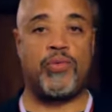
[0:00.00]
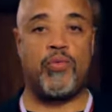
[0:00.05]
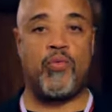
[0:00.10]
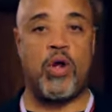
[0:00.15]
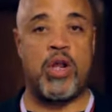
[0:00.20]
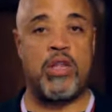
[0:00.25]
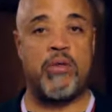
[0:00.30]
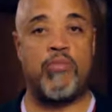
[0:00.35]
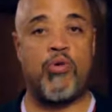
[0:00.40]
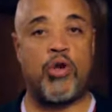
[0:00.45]

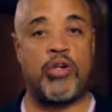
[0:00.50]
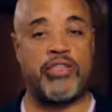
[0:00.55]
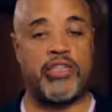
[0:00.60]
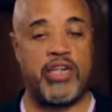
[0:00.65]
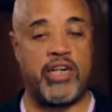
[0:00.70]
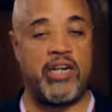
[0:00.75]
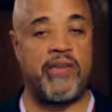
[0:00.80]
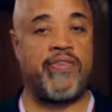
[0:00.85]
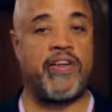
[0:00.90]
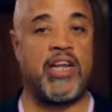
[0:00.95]
one of the more
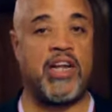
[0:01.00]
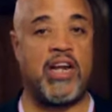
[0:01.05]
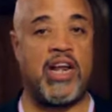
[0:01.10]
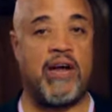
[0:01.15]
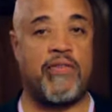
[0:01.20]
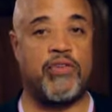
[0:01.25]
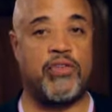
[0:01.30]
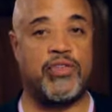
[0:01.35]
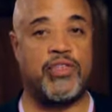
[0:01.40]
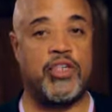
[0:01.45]
significant
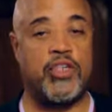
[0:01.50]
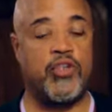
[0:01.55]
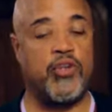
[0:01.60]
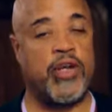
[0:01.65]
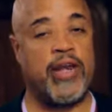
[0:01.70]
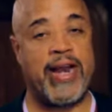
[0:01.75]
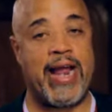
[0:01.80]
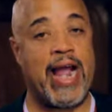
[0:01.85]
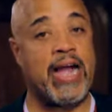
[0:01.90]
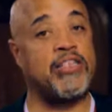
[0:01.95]
levels, you
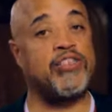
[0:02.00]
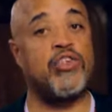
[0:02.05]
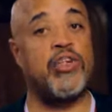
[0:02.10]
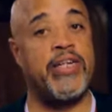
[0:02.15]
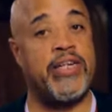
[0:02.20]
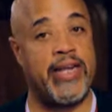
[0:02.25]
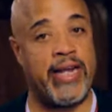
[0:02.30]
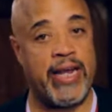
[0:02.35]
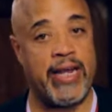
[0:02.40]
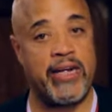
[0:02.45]
can actually
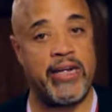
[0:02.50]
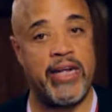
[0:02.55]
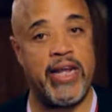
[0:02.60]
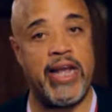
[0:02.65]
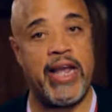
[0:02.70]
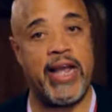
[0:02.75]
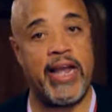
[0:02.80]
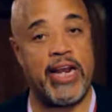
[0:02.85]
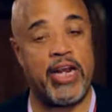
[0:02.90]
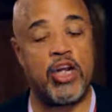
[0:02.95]
get
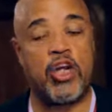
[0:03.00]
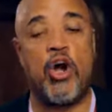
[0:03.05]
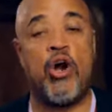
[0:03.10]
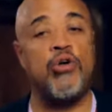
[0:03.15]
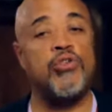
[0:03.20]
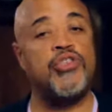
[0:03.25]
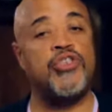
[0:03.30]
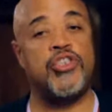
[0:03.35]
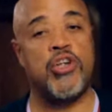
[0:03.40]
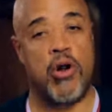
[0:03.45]
a
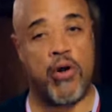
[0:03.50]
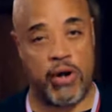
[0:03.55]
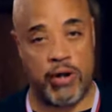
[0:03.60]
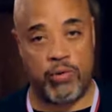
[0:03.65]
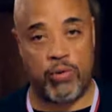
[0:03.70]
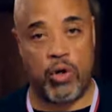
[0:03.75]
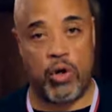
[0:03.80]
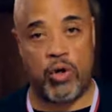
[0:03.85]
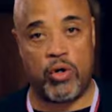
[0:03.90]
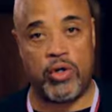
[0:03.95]

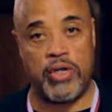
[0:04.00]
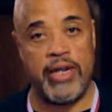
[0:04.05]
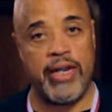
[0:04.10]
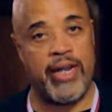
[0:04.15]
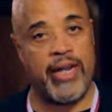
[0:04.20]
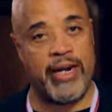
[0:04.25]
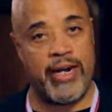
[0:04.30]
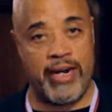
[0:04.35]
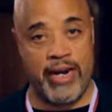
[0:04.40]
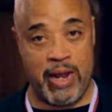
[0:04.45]
co-starring role
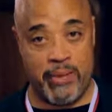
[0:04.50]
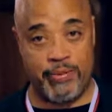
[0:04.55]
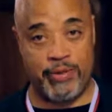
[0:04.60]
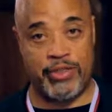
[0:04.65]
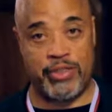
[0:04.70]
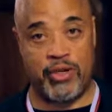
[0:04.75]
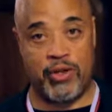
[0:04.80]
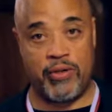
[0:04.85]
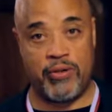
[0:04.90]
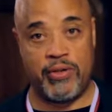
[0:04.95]
in an
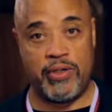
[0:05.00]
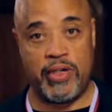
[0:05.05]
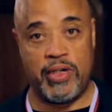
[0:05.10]
episode